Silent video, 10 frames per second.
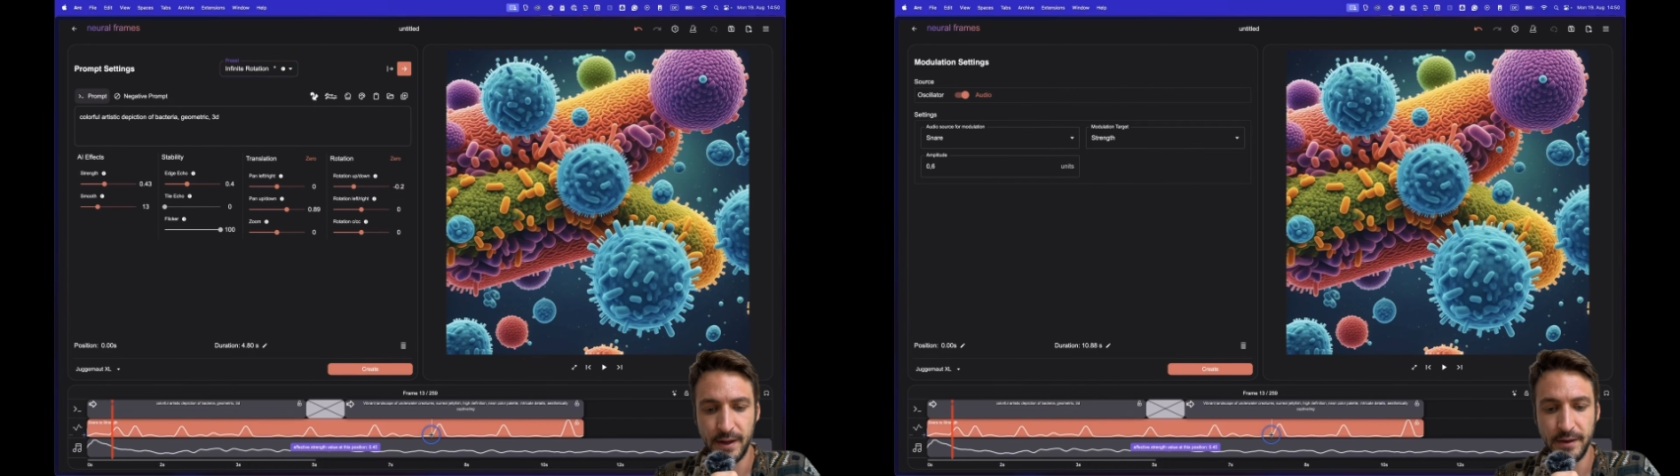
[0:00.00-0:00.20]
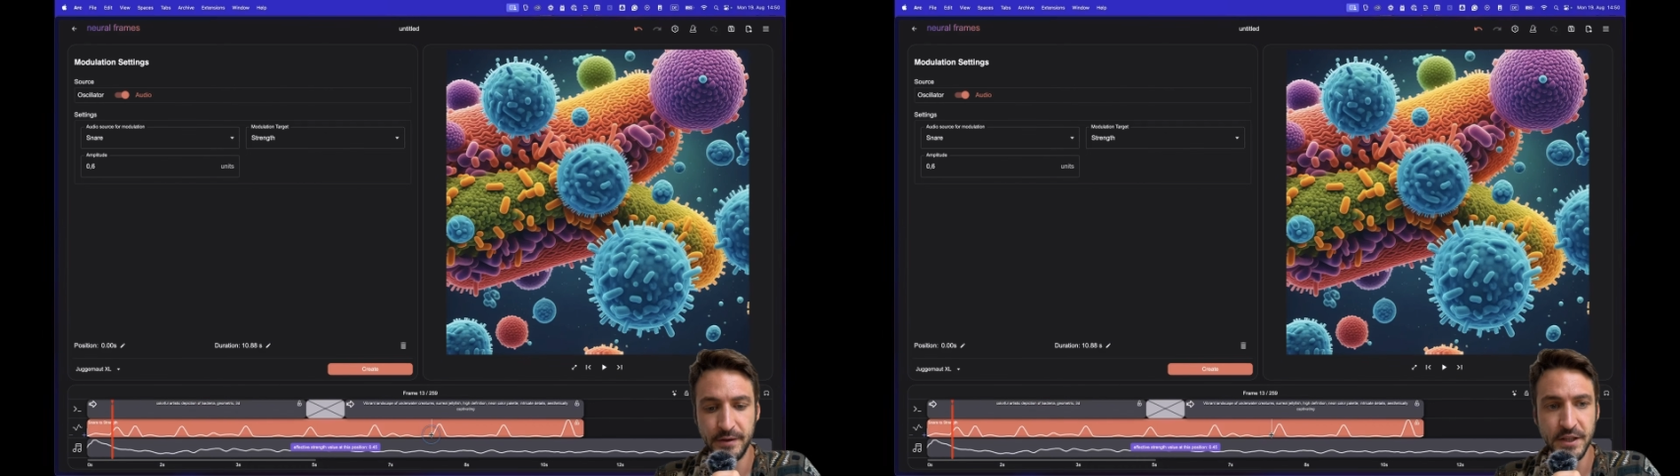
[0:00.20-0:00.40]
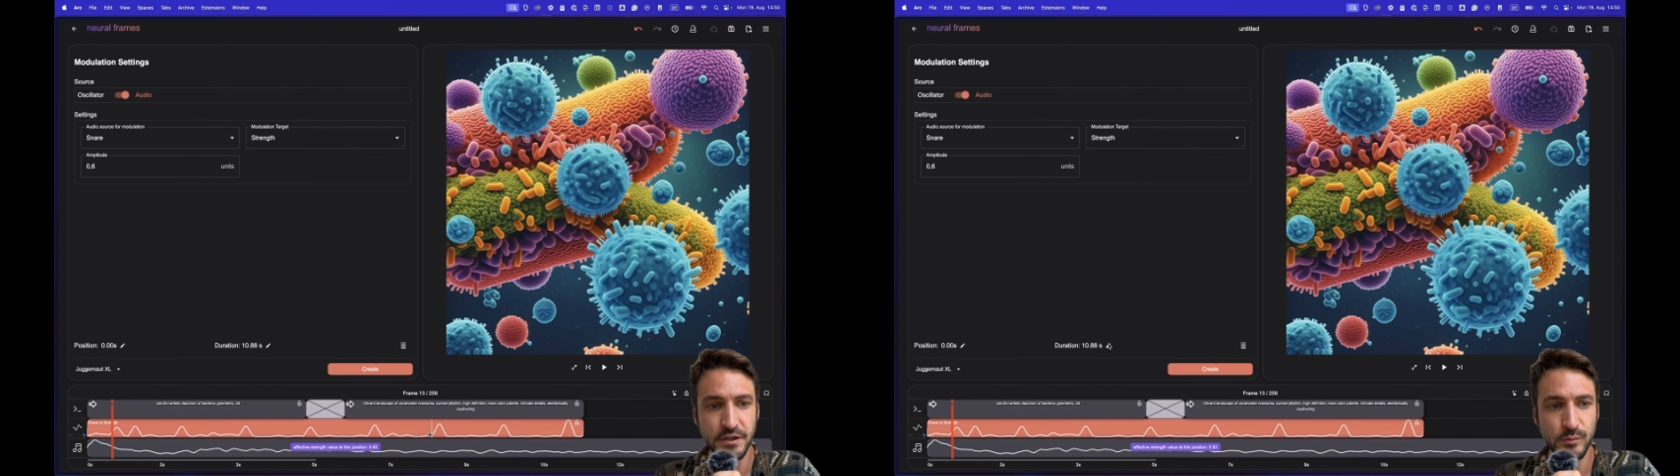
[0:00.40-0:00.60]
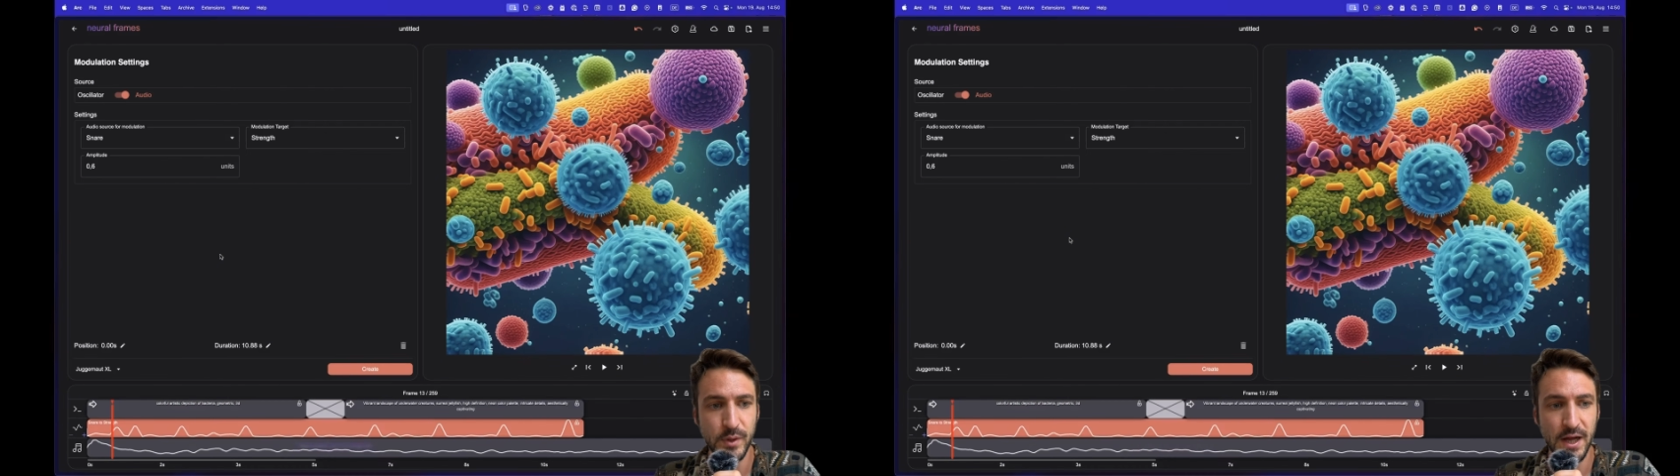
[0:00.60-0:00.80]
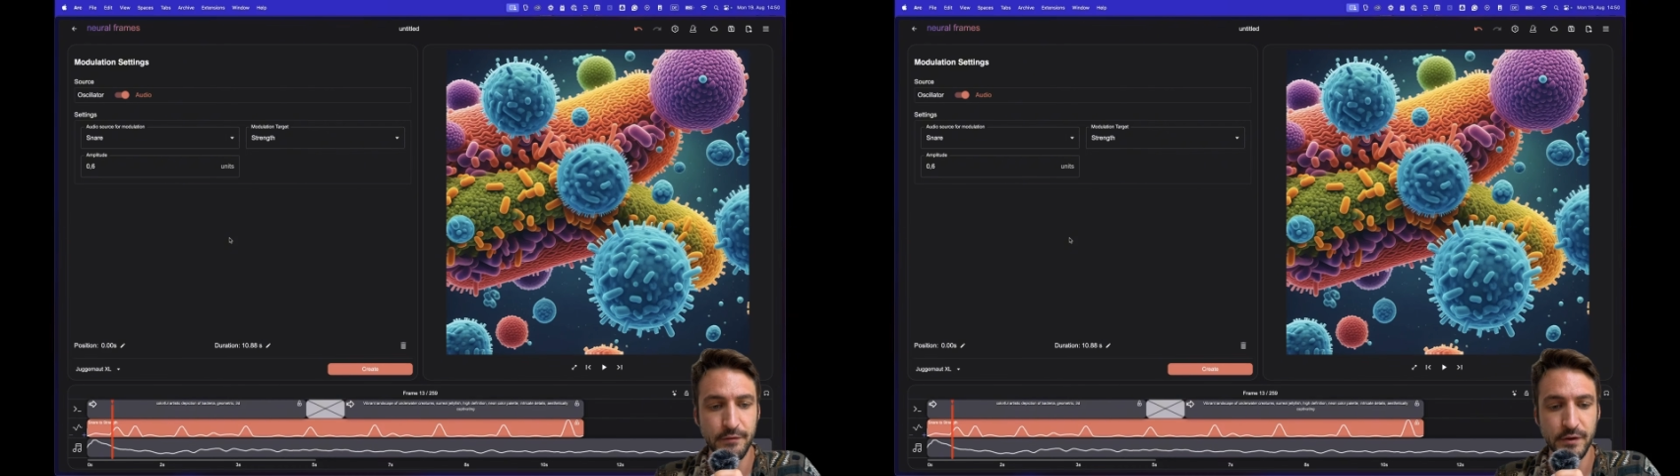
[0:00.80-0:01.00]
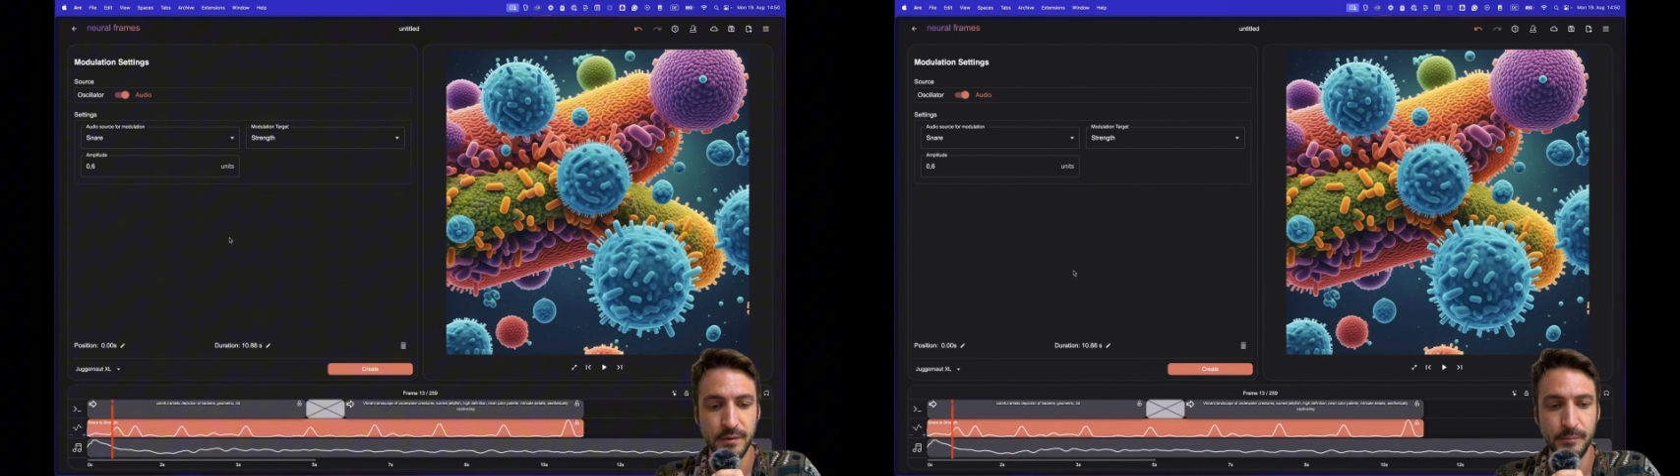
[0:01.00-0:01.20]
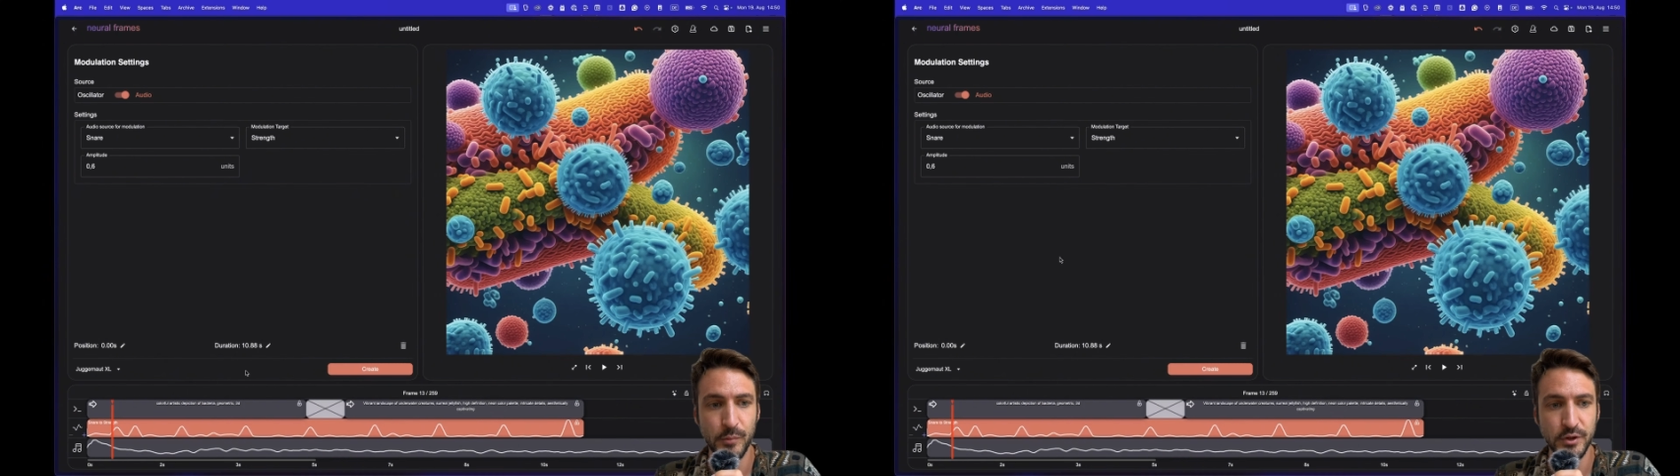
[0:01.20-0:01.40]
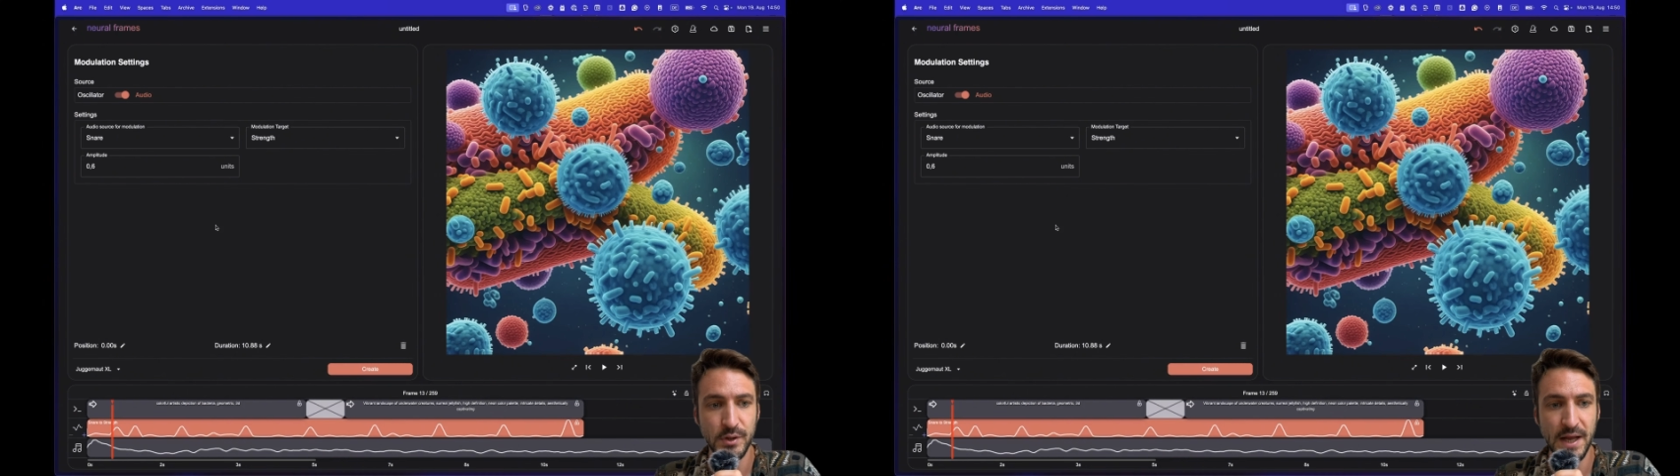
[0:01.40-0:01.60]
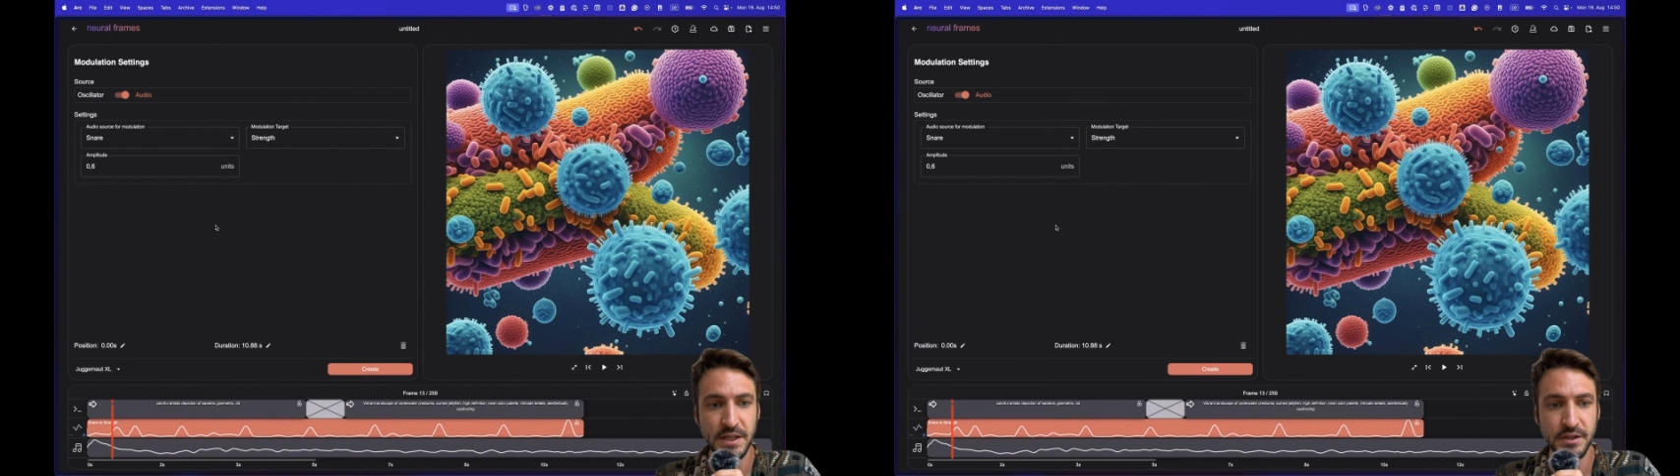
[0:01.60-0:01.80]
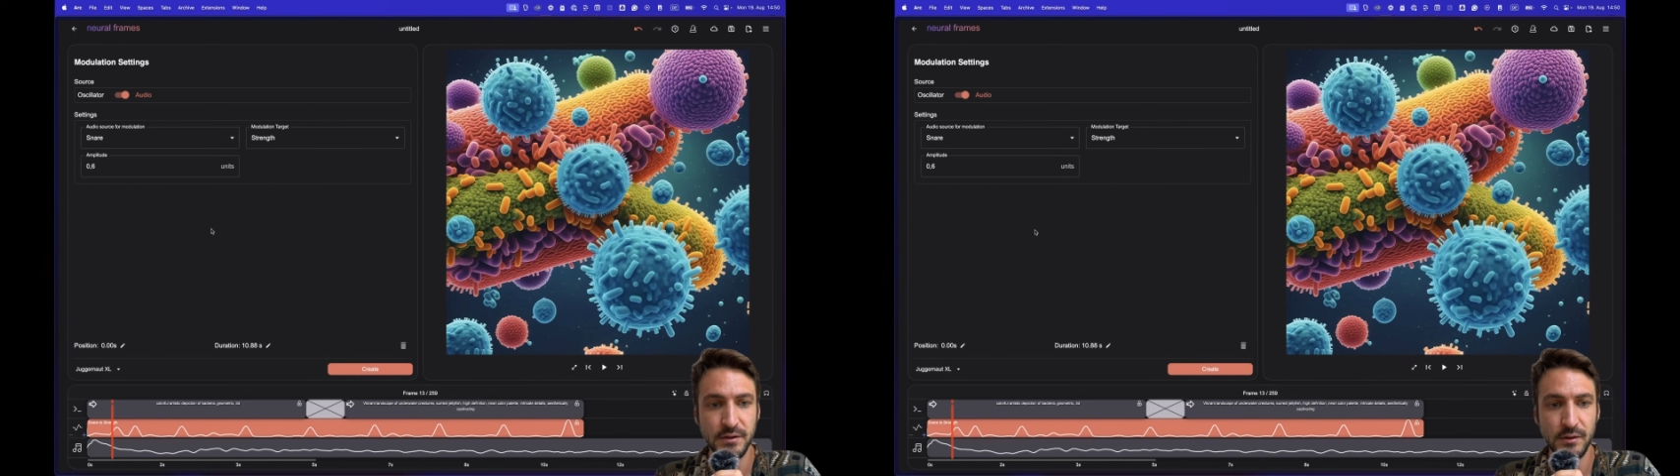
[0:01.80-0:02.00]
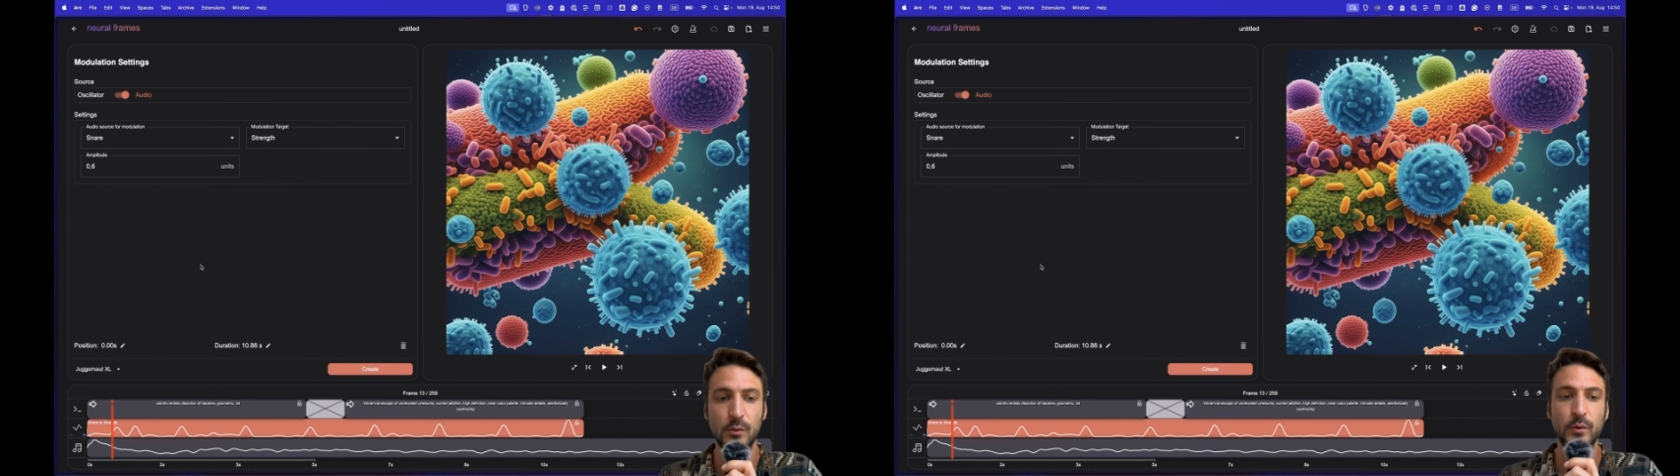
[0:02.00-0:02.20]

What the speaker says: In addition, we have a modulation.